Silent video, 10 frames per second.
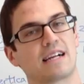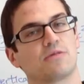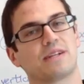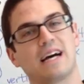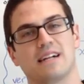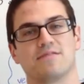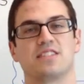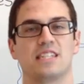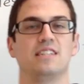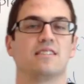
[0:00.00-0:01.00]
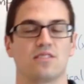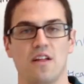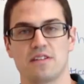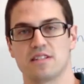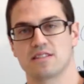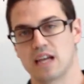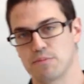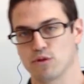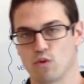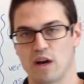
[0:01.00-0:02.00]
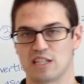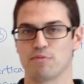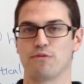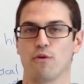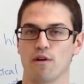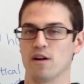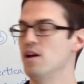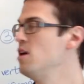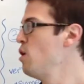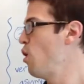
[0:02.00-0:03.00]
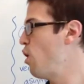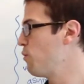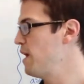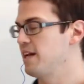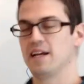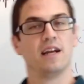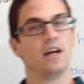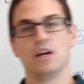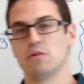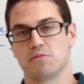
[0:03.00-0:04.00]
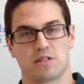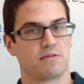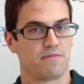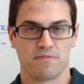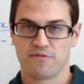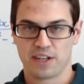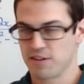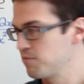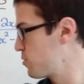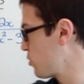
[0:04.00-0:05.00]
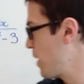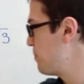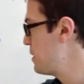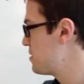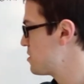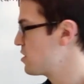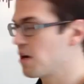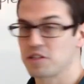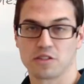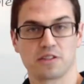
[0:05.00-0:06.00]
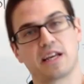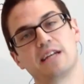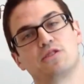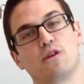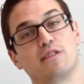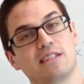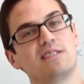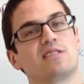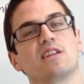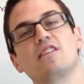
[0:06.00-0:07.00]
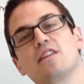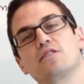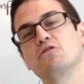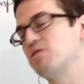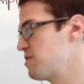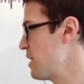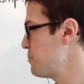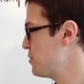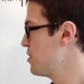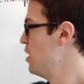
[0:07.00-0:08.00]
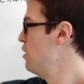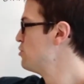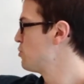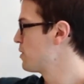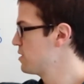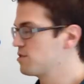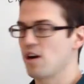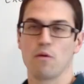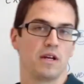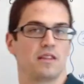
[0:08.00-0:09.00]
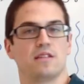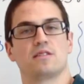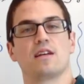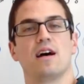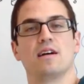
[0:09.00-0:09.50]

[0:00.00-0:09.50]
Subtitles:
x. We kind of saw this example twice before already. We're just figured great place to start just in case you didn't see the other two examples. So we're going to start with this,